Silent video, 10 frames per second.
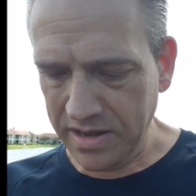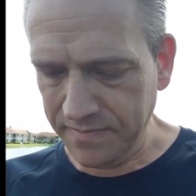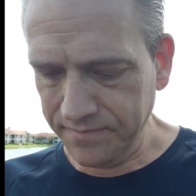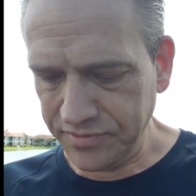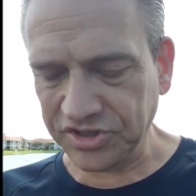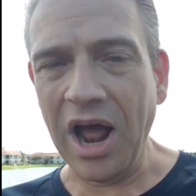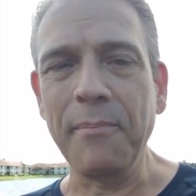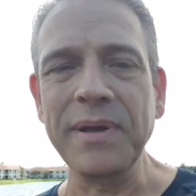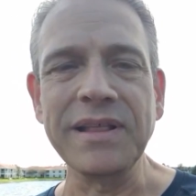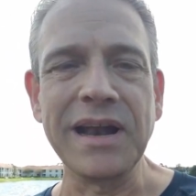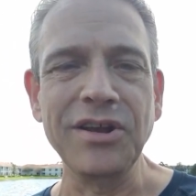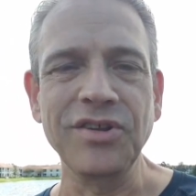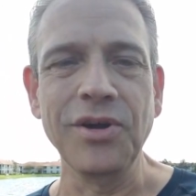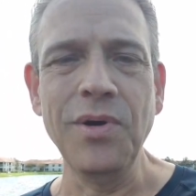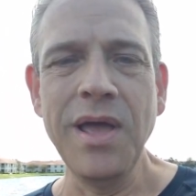stomping that I
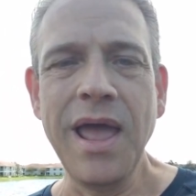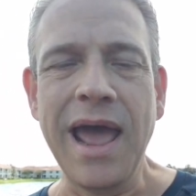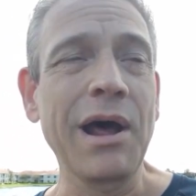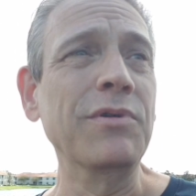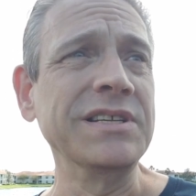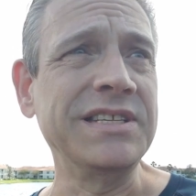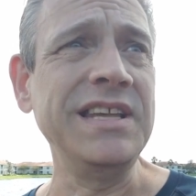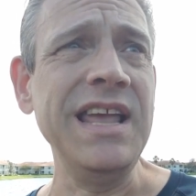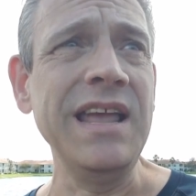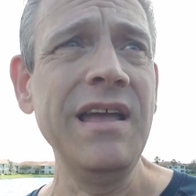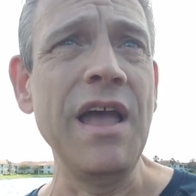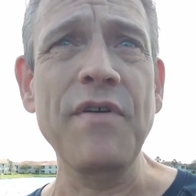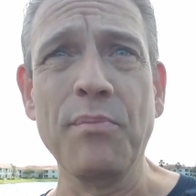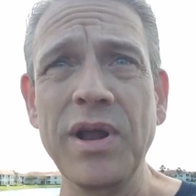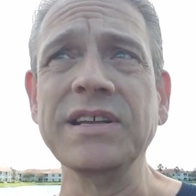do, and I want to see if
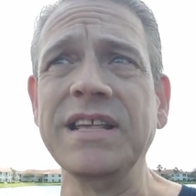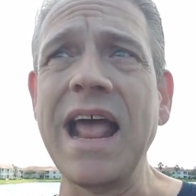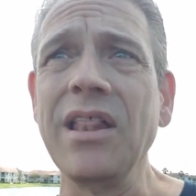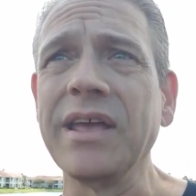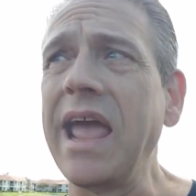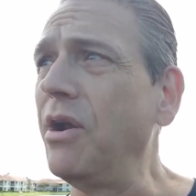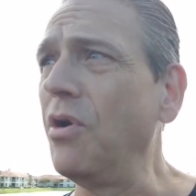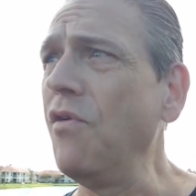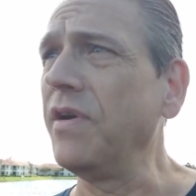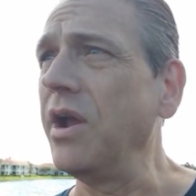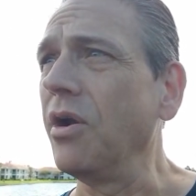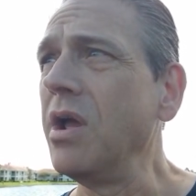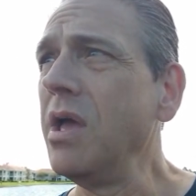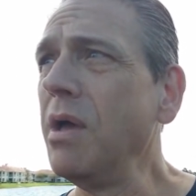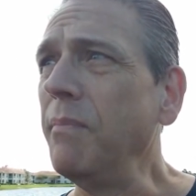it brings the alligator over here,
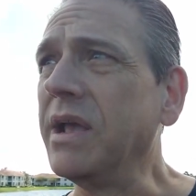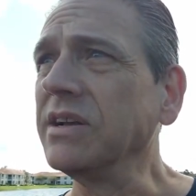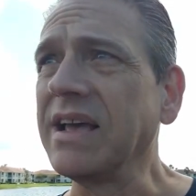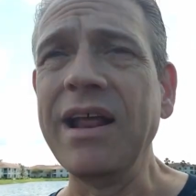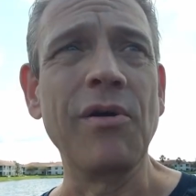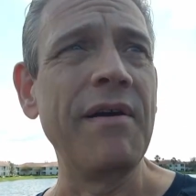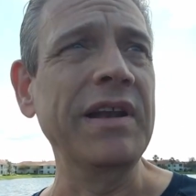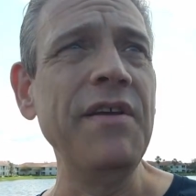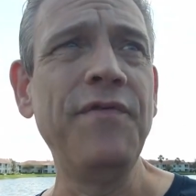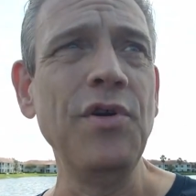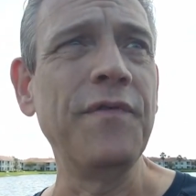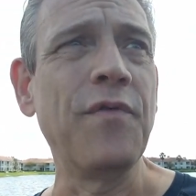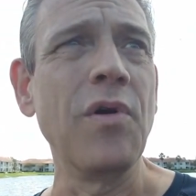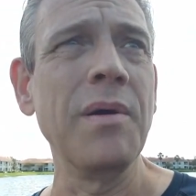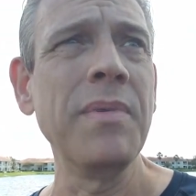because I don't have any food
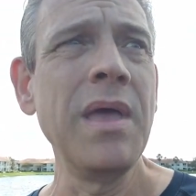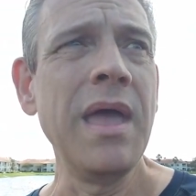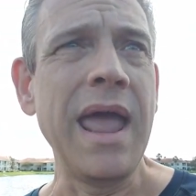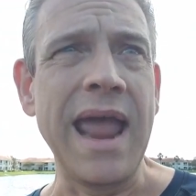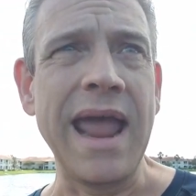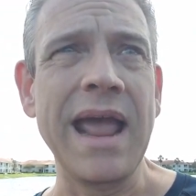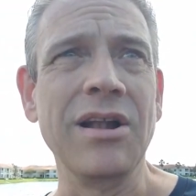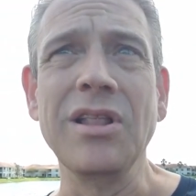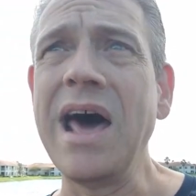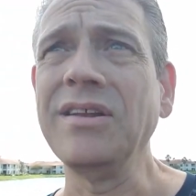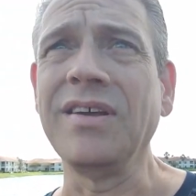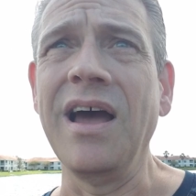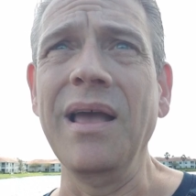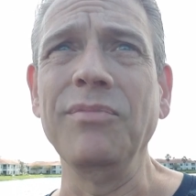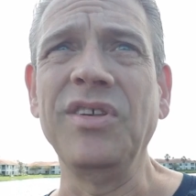for him, and a lot of
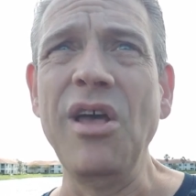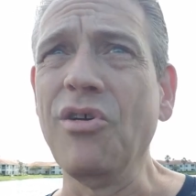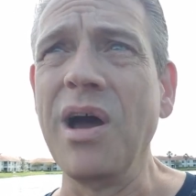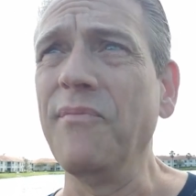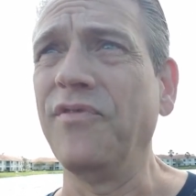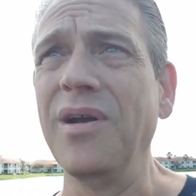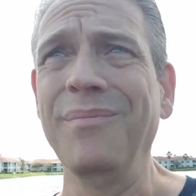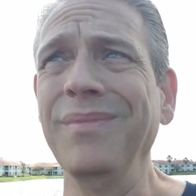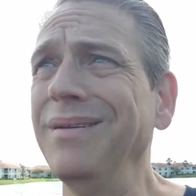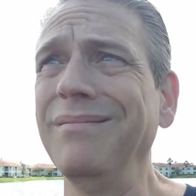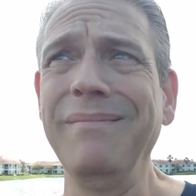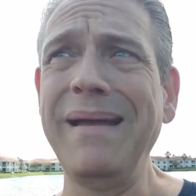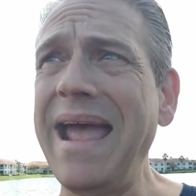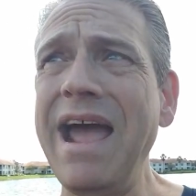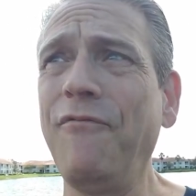times he'll come from
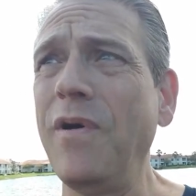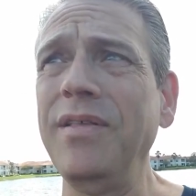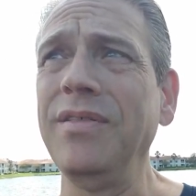halfway